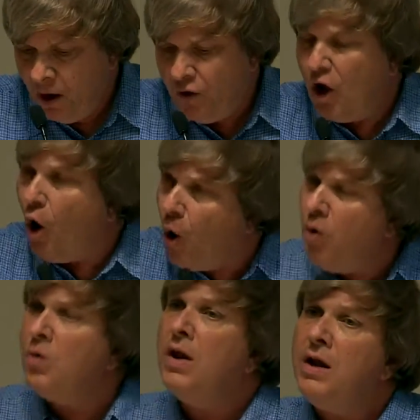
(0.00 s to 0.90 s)
The
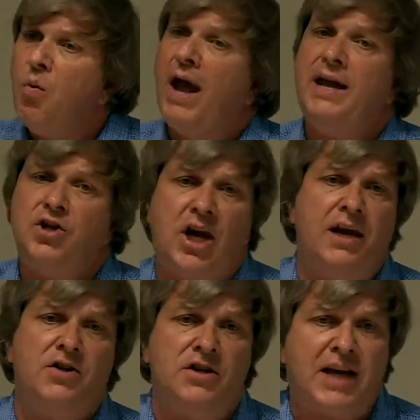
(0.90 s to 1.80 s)
only way
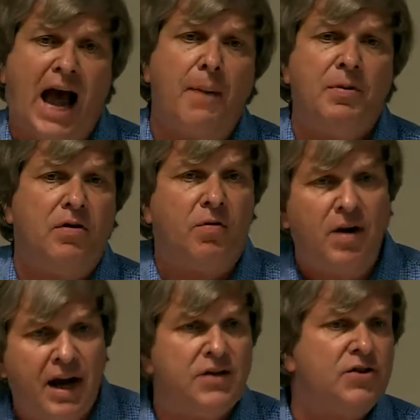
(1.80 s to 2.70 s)
changes happen through
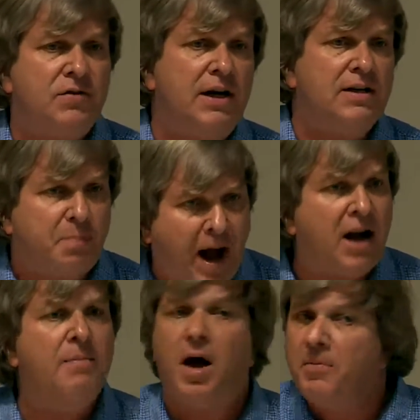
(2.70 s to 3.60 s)
history is
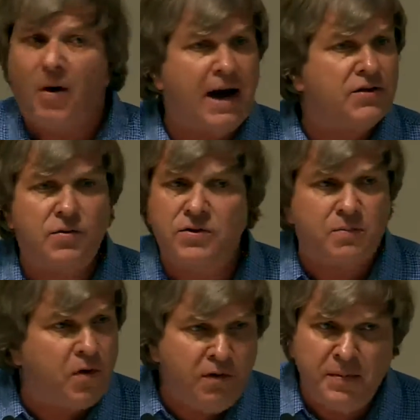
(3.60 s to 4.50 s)
bottom-up grassroots
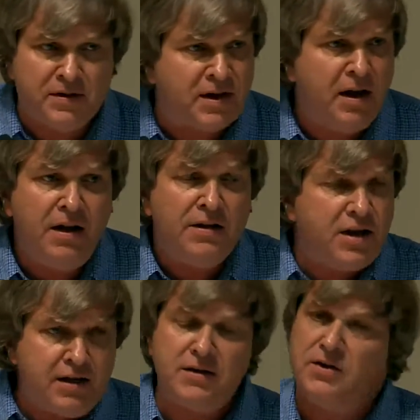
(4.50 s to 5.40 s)
movements.
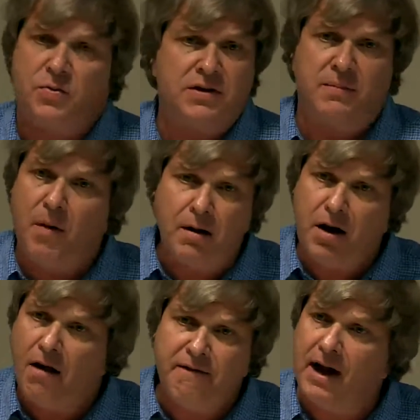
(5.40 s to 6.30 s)
Jesus was a
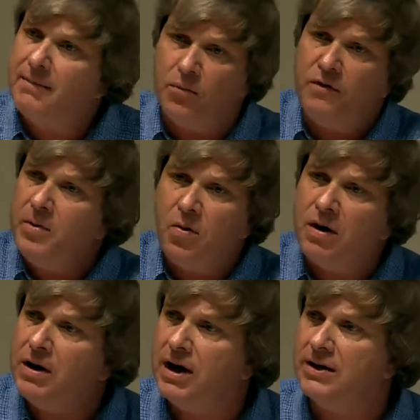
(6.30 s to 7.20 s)
nonviolent movement
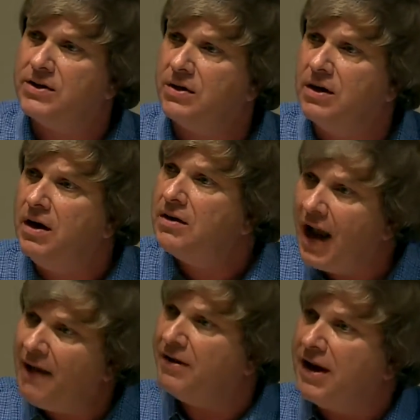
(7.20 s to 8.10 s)
organizer. They
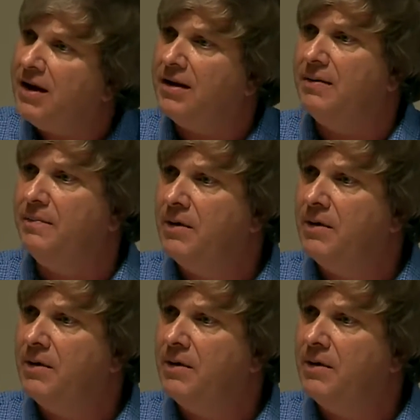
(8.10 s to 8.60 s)
have to kill him.